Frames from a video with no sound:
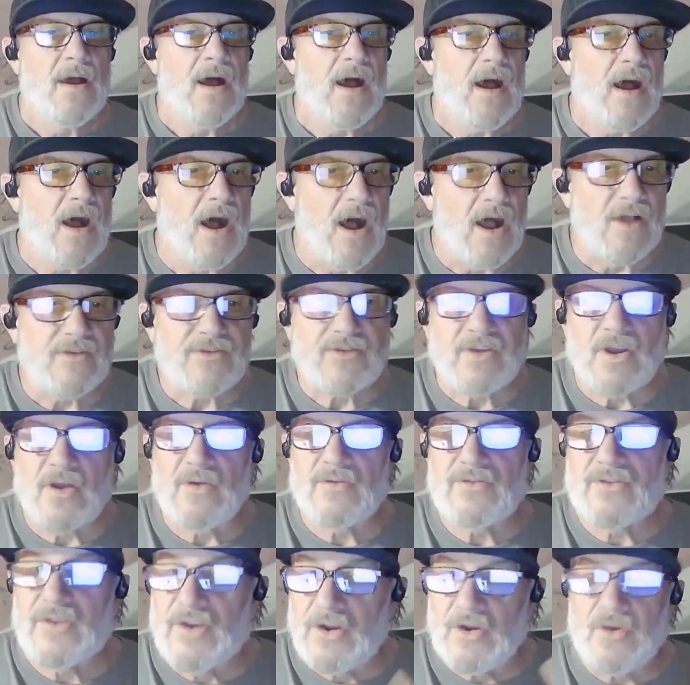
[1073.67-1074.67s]
also
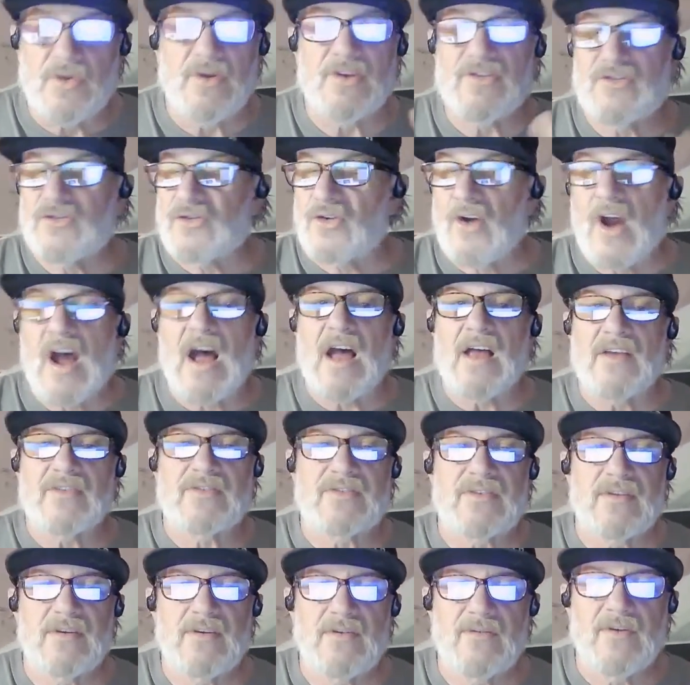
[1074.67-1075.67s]
too is
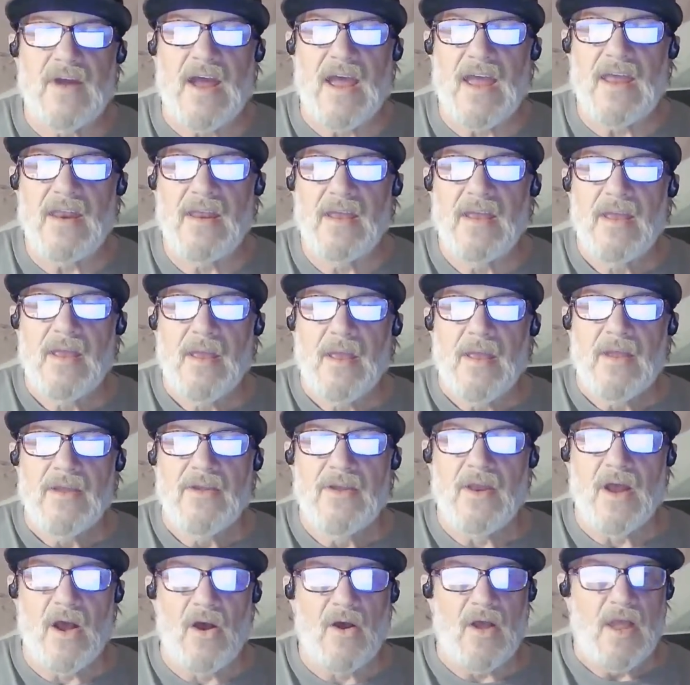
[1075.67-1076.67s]
trust right
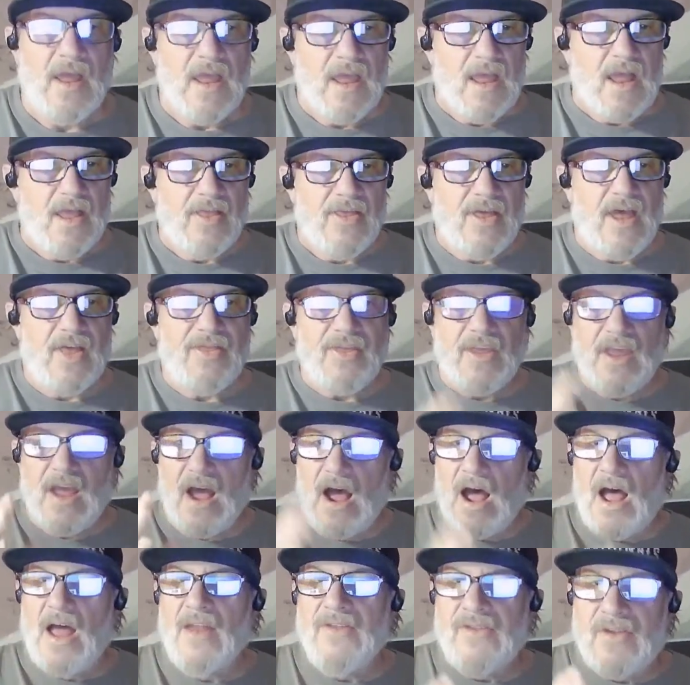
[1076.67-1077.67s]
you know that the
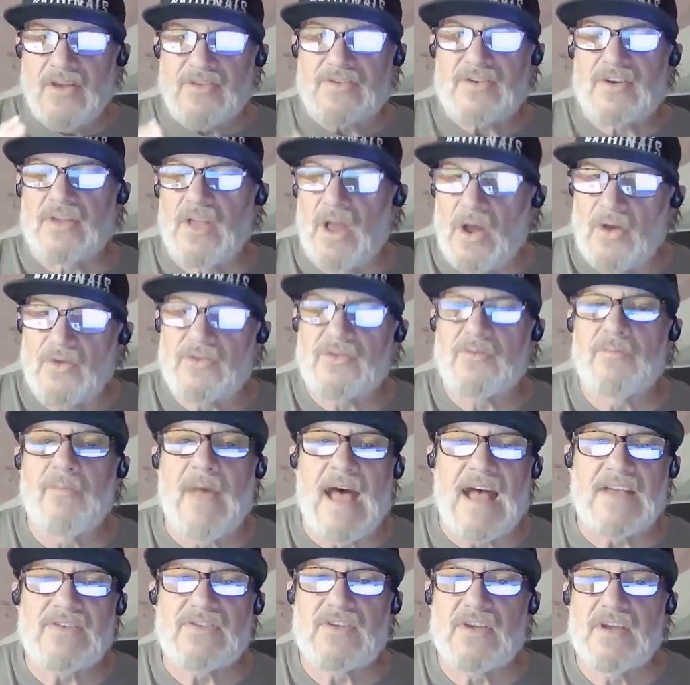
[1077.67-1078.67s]
undisclosed
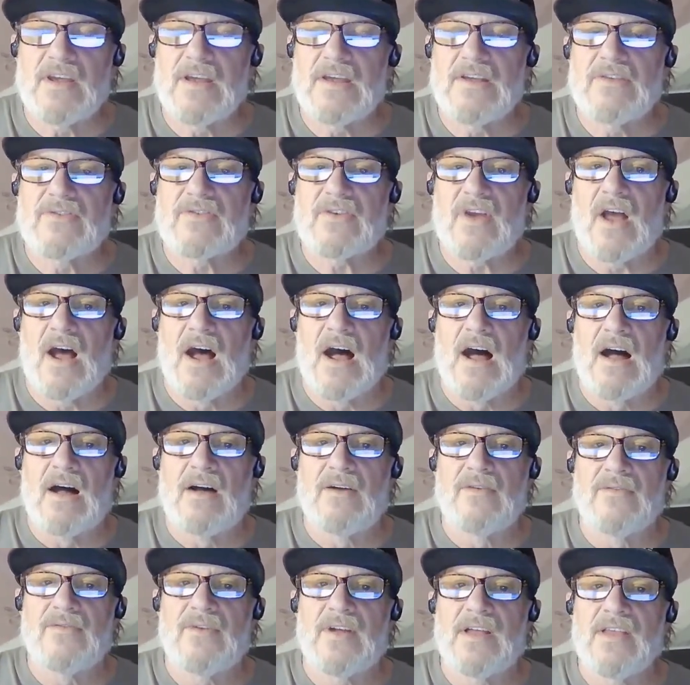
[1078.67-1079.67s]
message
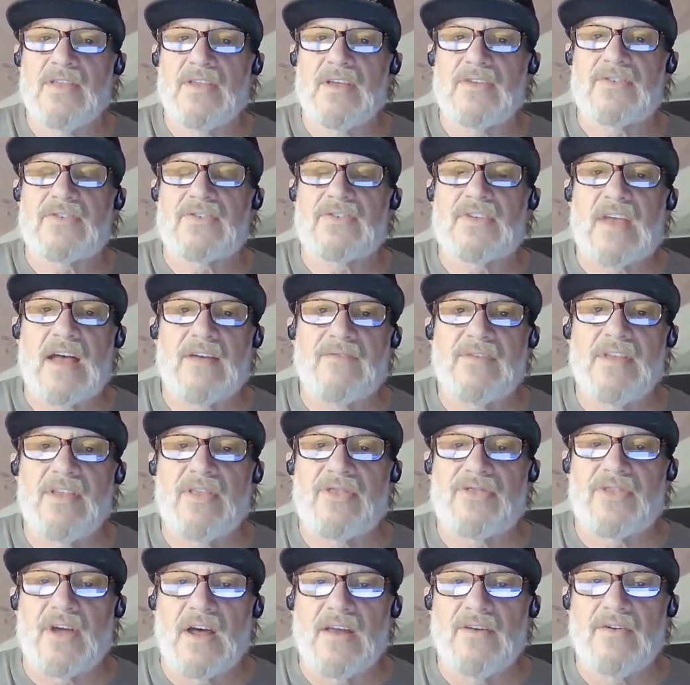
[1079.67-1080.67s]
of the
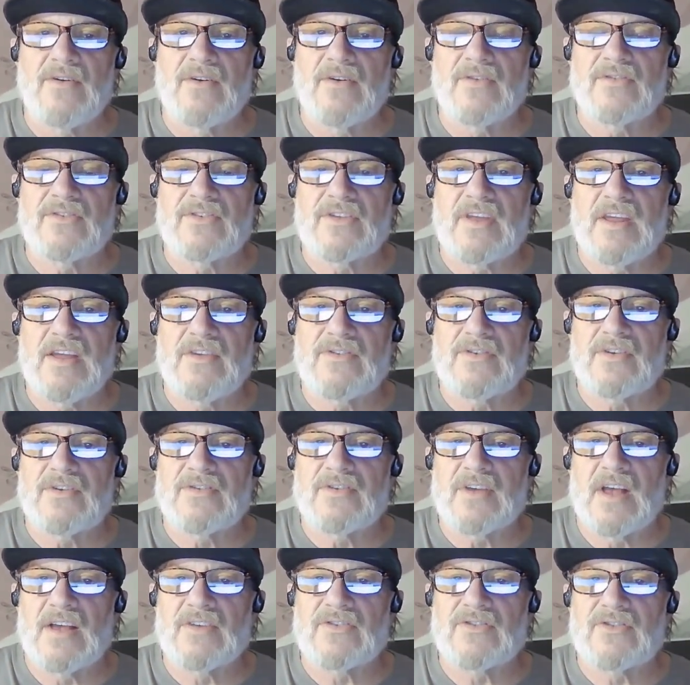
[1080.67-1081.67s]
seven thunders
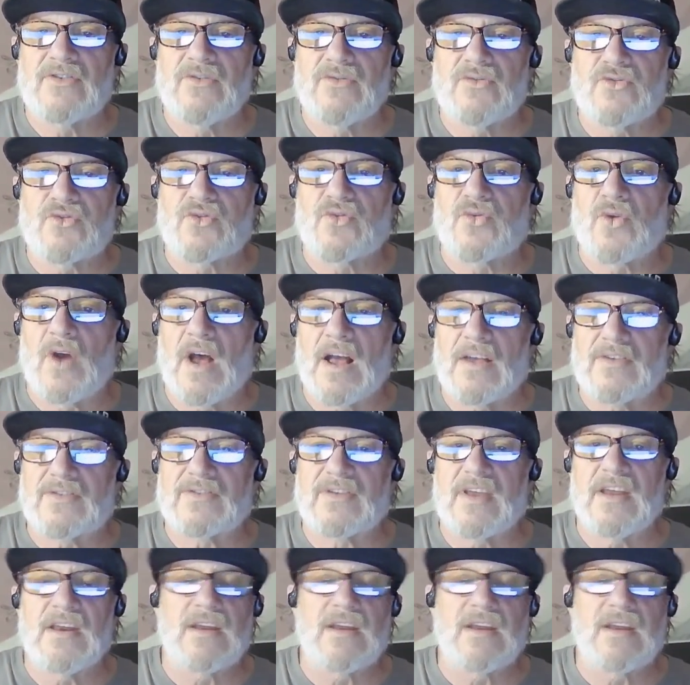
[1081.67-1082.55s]
teaches us to trust in